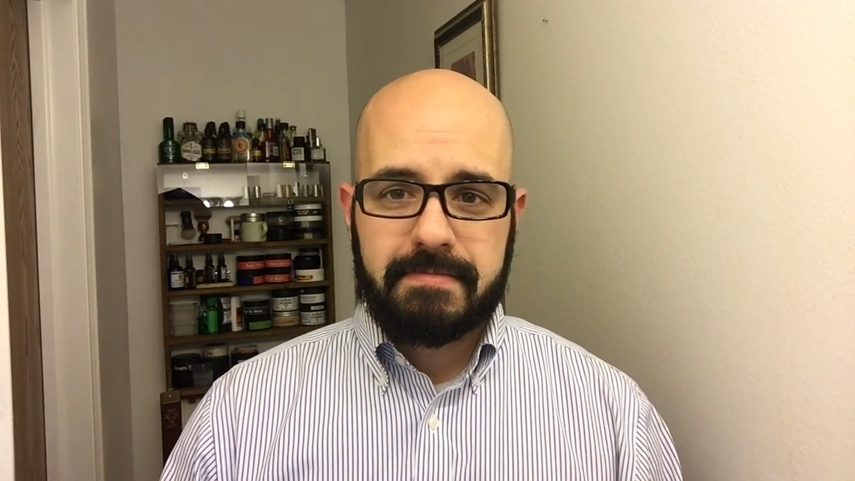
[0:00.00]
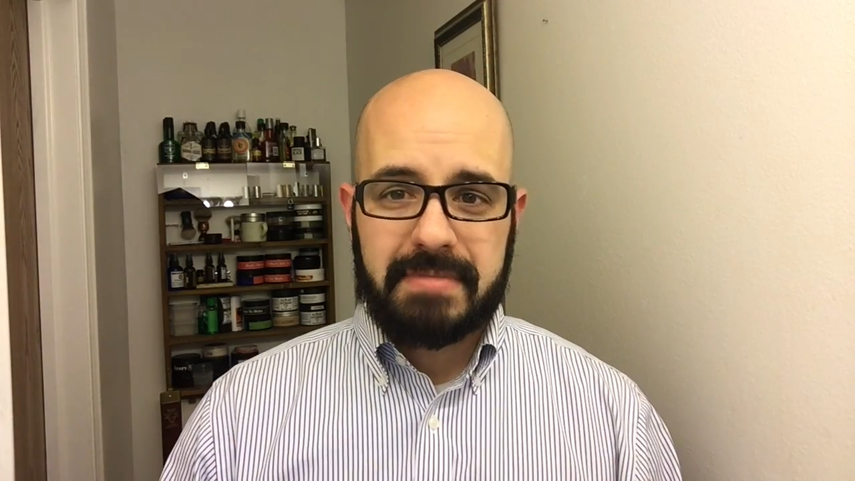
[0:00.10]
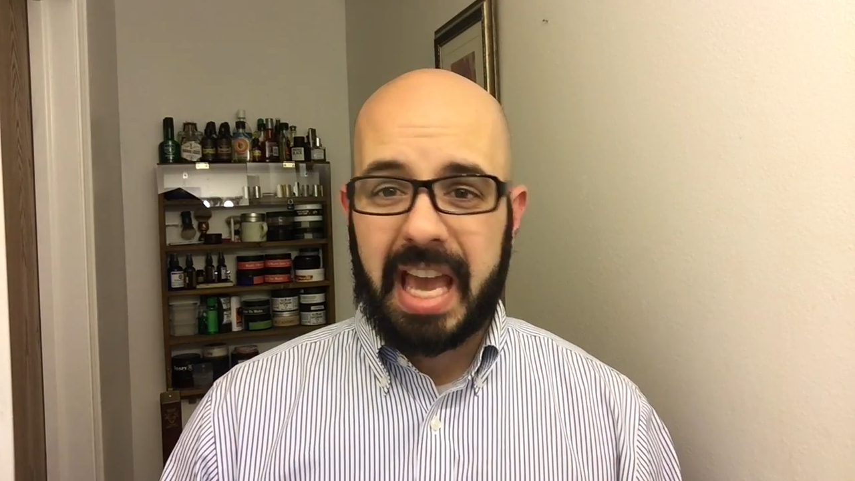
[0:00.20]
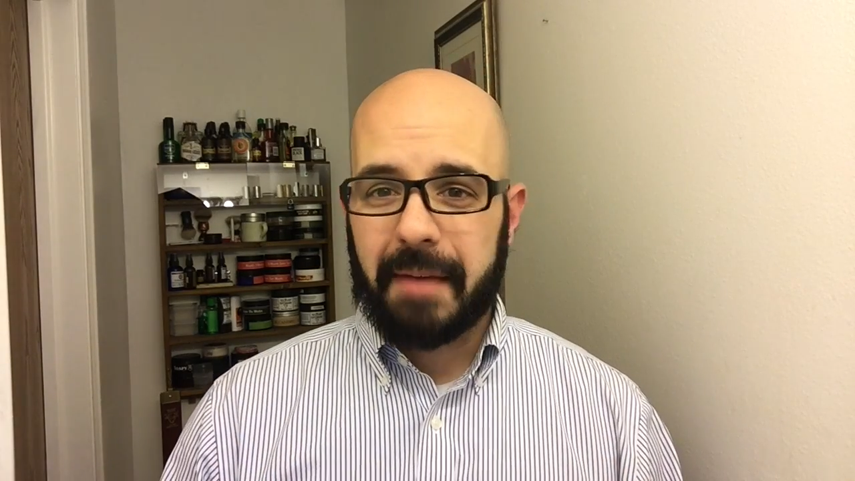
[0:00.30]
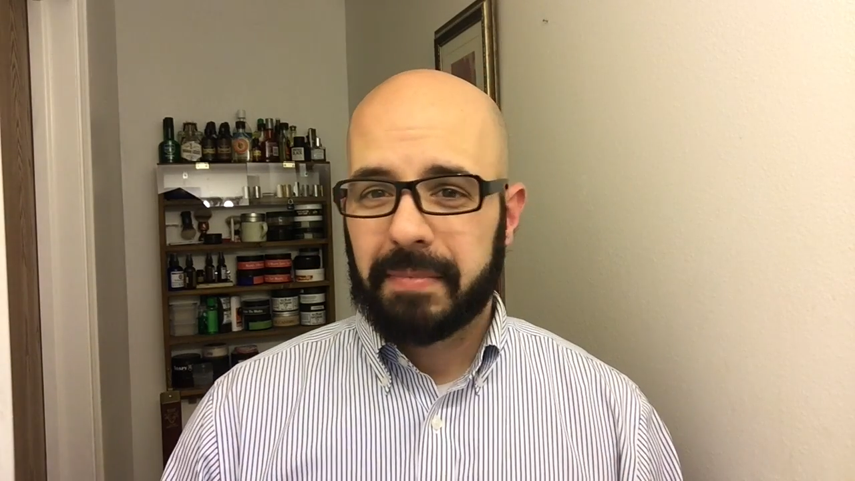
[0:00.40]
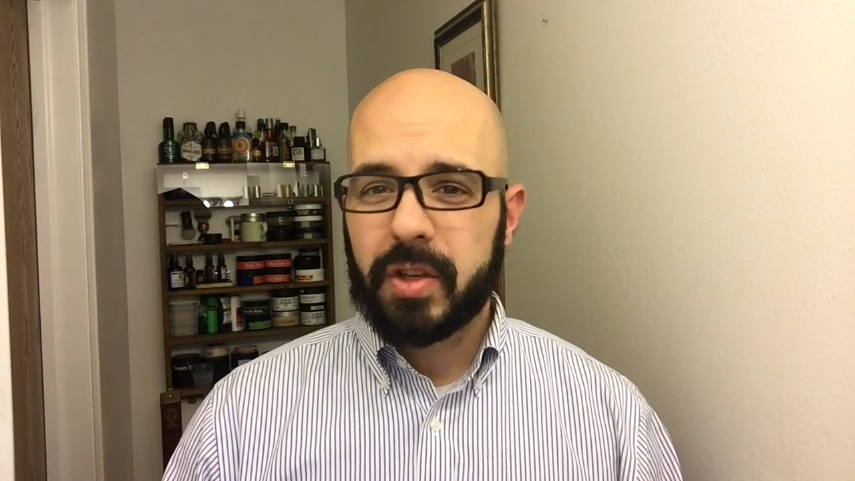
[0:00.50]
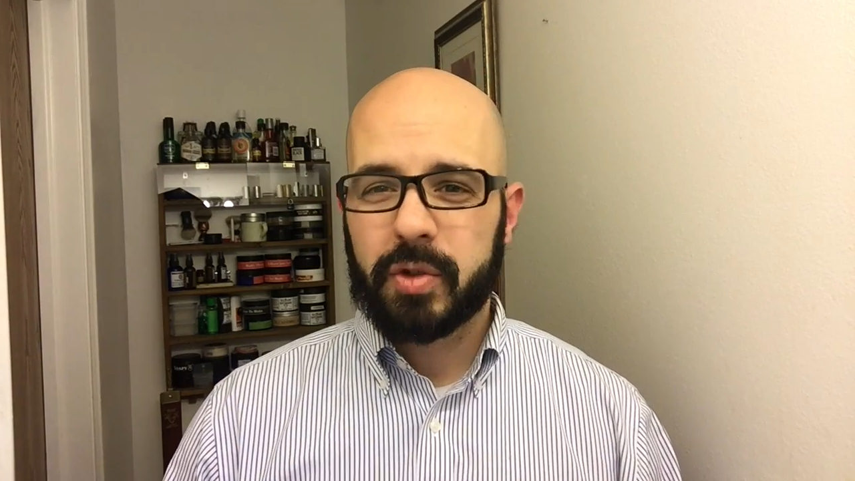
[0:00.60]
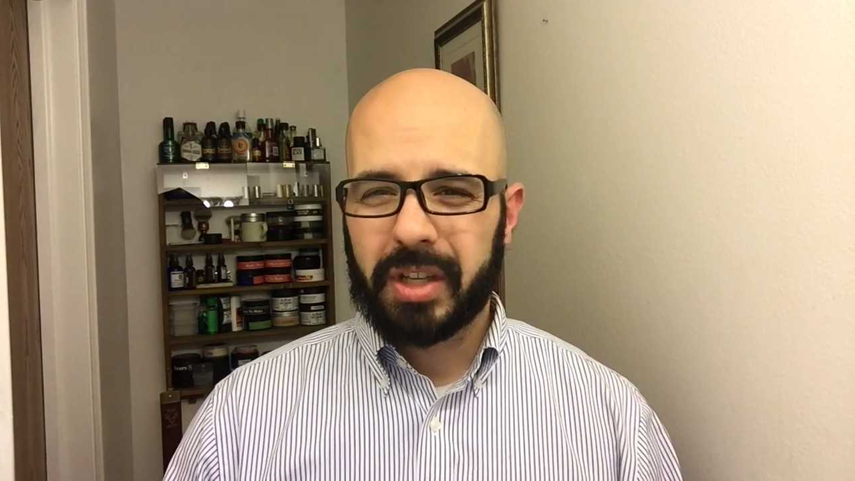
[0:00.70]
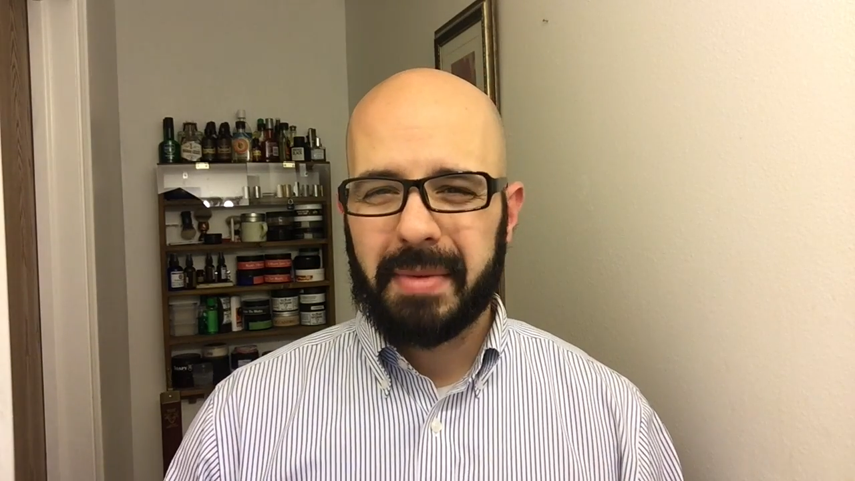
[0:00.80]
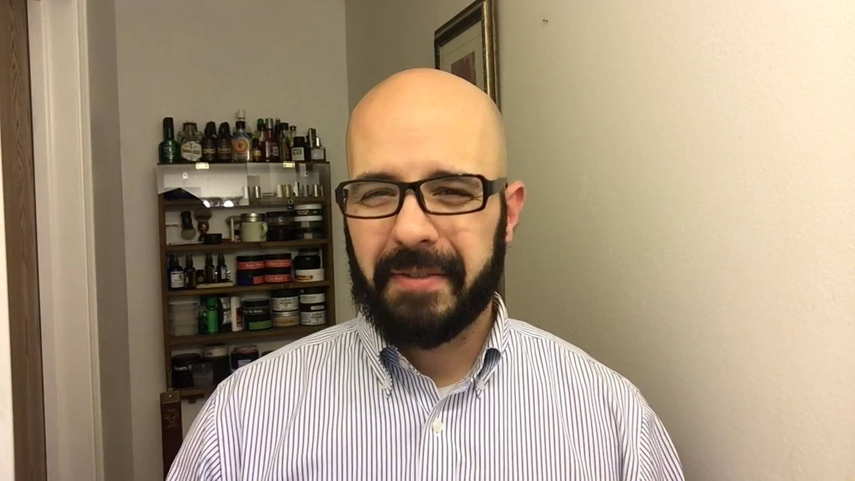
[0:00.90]
yeah,
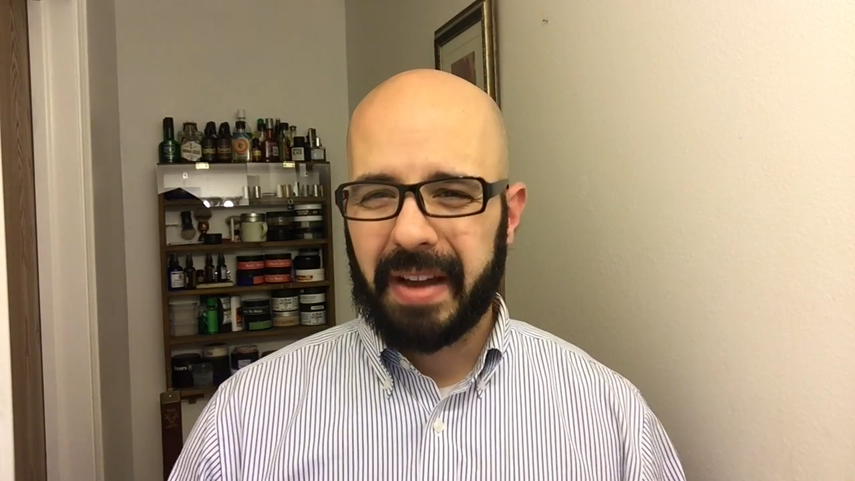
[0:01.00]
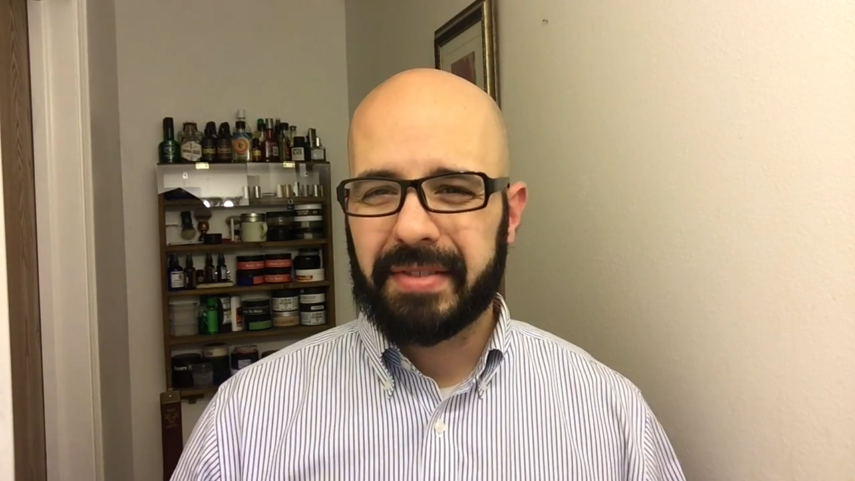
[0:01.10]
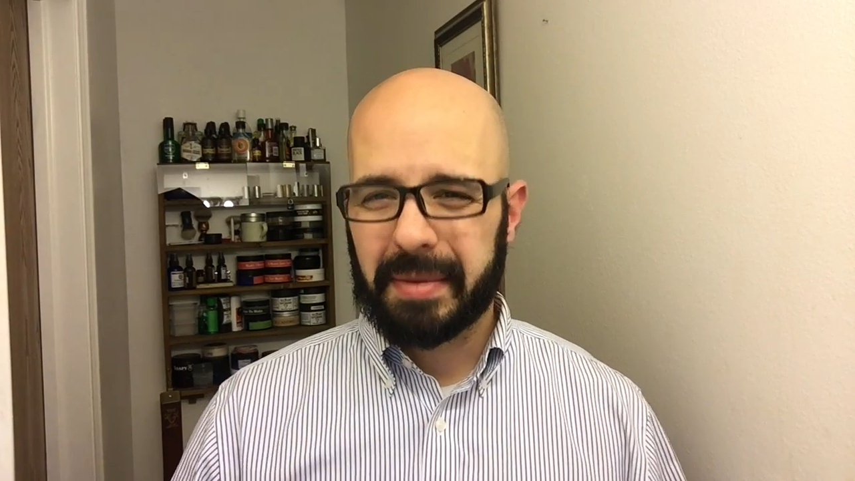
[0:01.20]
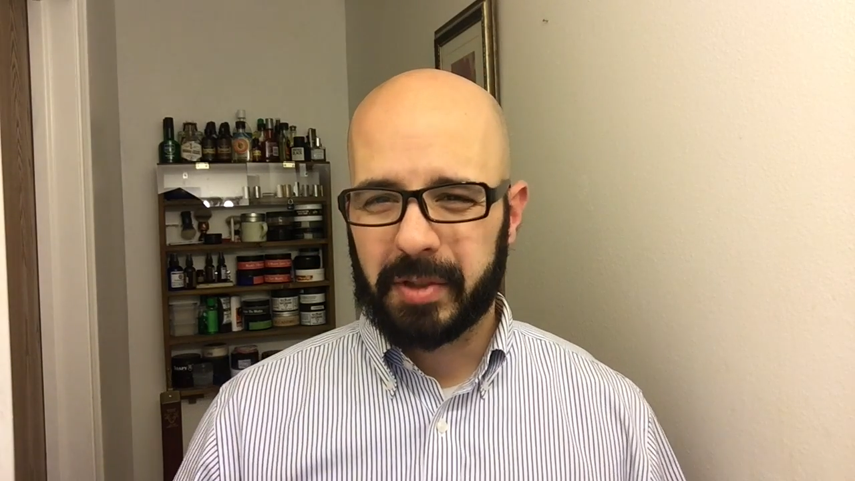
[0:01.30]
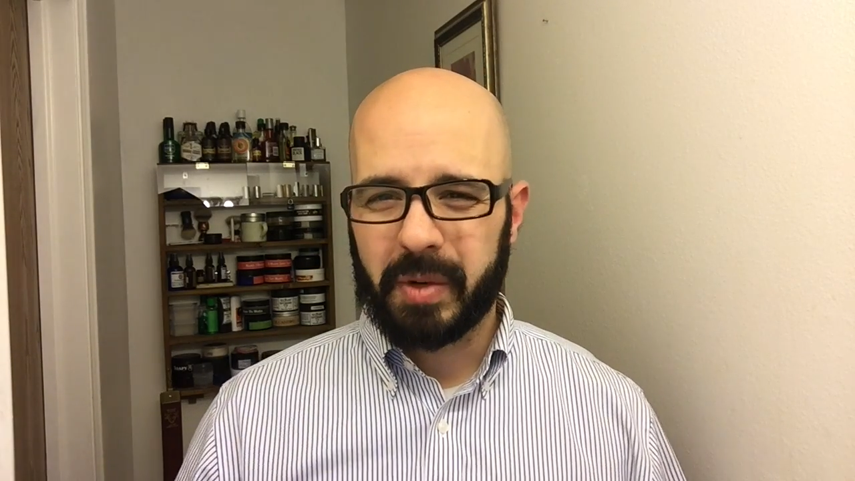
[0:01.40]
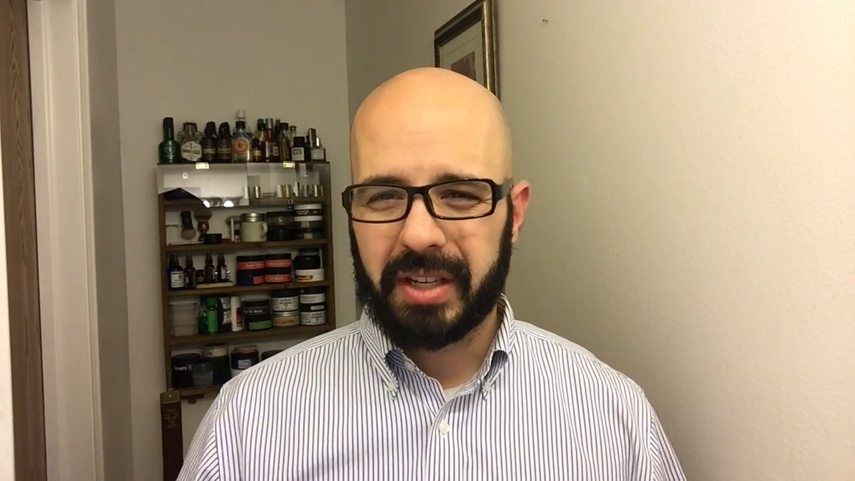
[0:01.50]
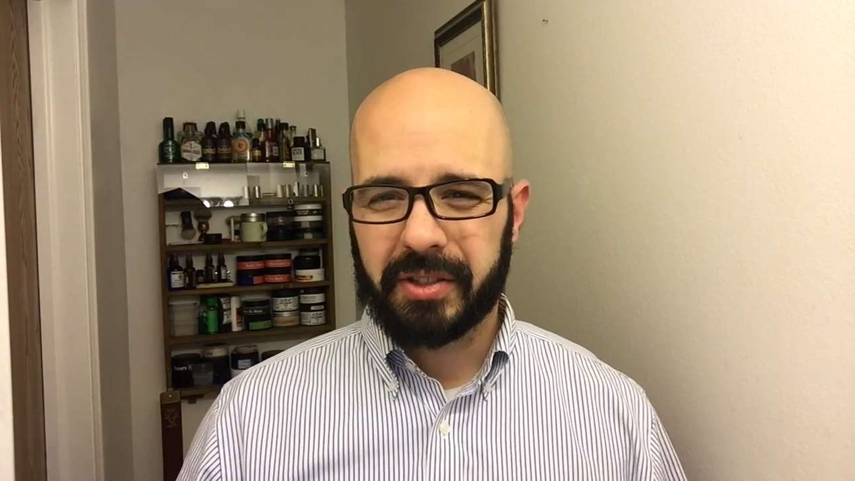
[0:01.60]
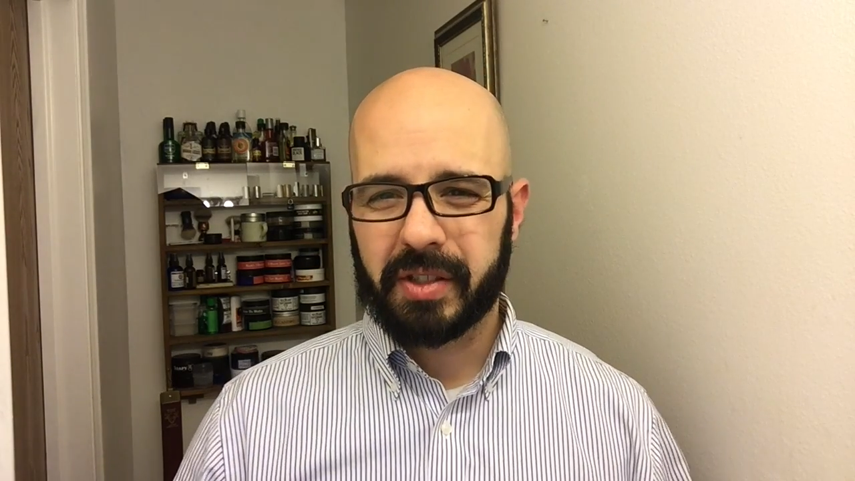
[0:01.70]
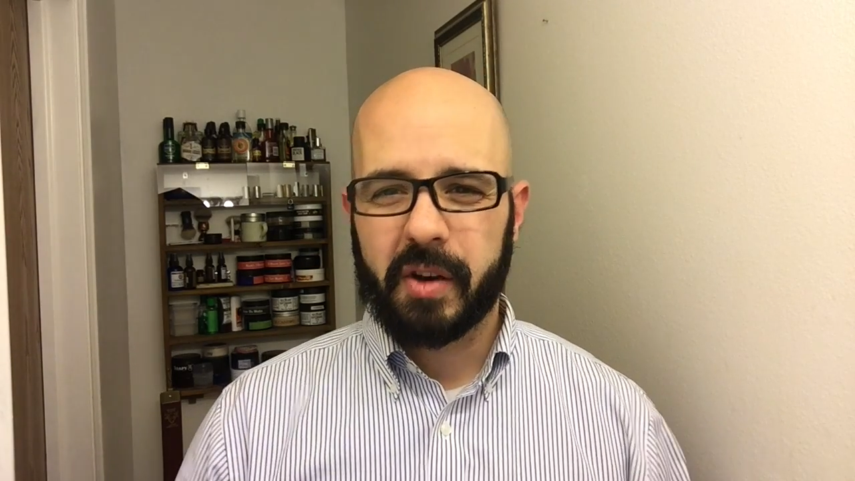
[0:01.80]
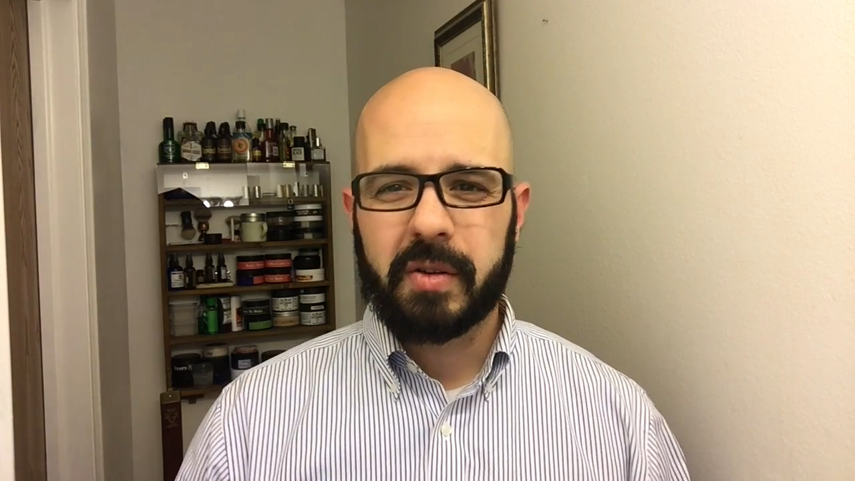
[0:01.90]
usually about 5 times a week or
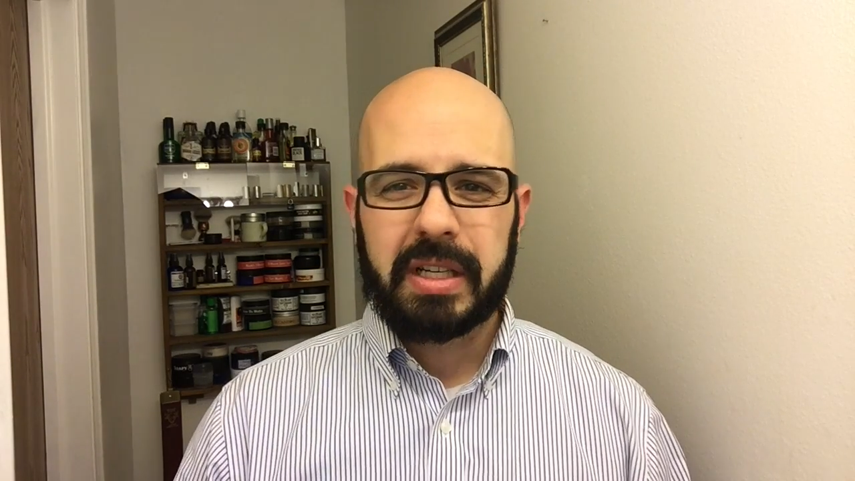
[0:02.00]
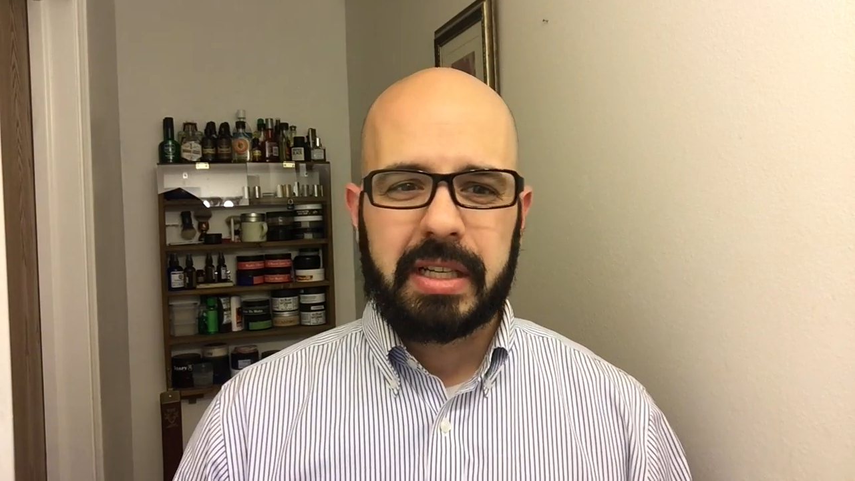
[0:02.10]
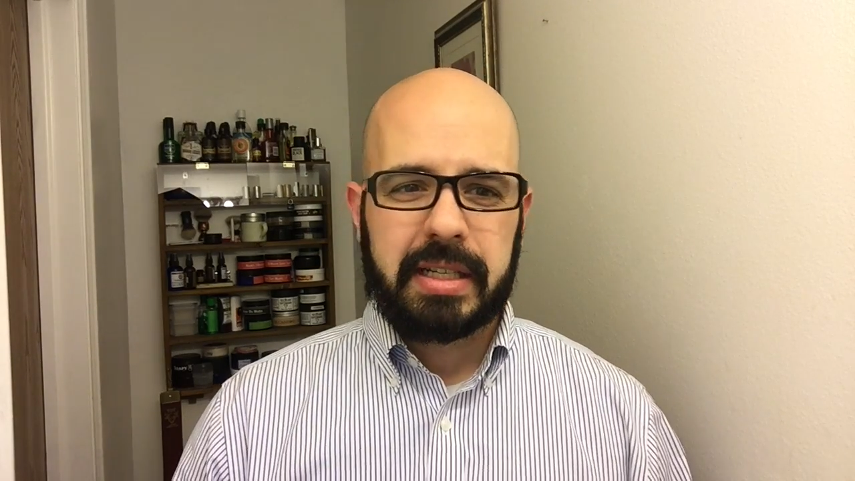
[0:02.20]
so.